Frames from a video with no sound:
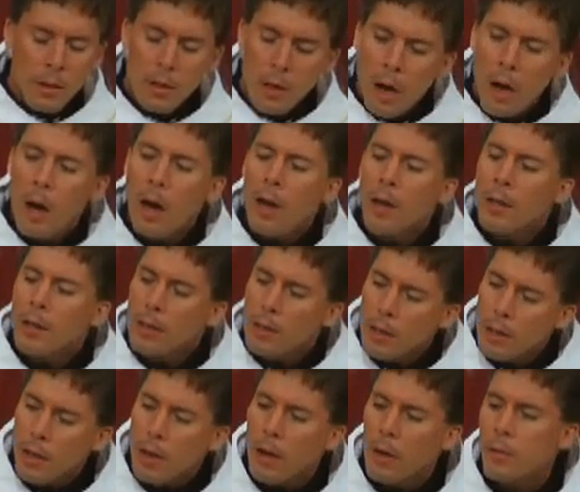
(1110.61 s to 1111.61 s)
God
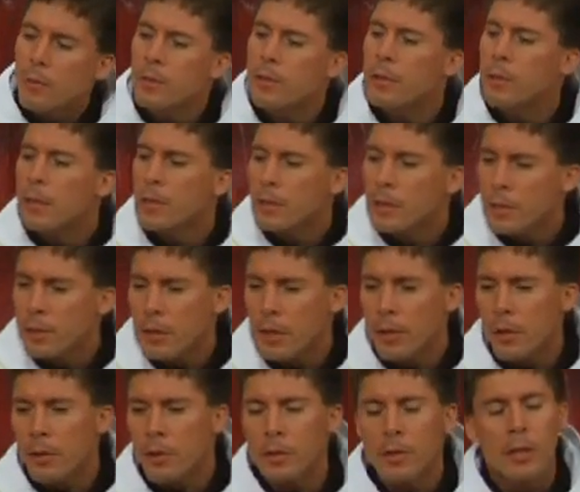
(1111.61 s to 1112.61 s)
loves
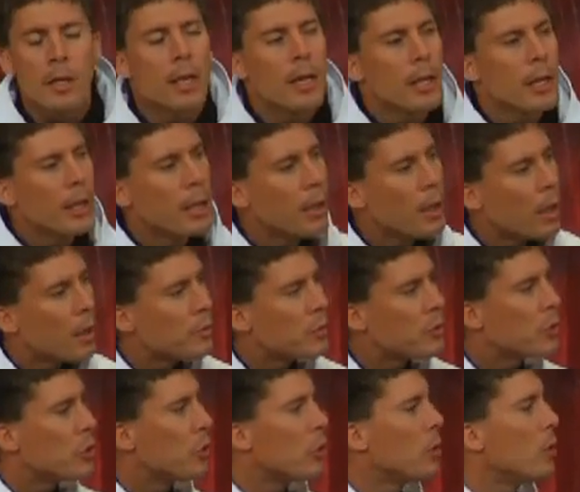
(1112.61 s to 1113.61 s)
sinners. He
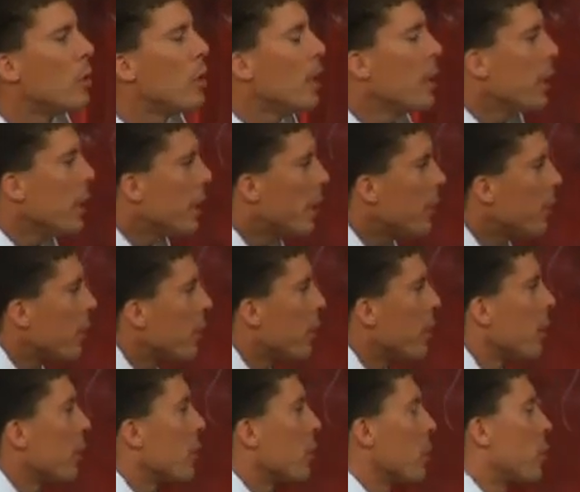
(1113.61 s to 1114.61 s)
loves you even
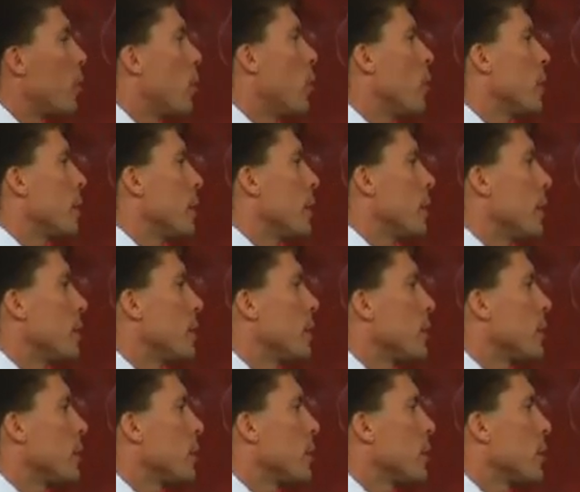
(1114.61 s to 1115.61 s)
in your
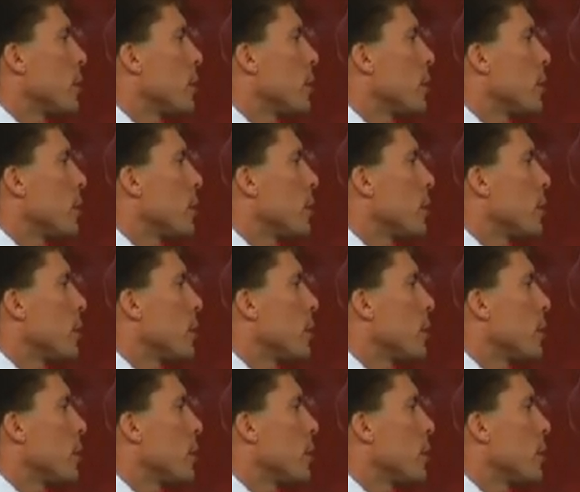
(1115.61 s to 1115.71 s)
brokenness.